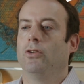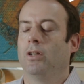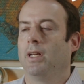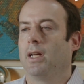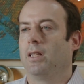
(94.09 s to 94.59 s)

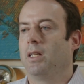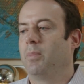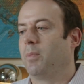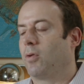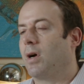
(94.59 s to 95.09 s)
can get a
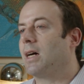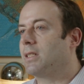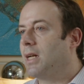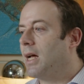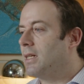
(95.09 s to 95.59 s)
lipid
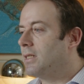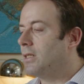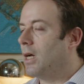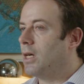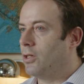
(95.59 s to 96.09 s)

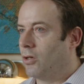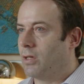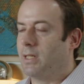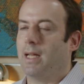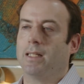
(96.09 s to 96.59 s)
peroxidase
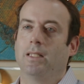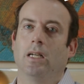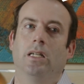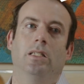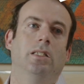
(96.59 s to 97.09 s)
urine test done.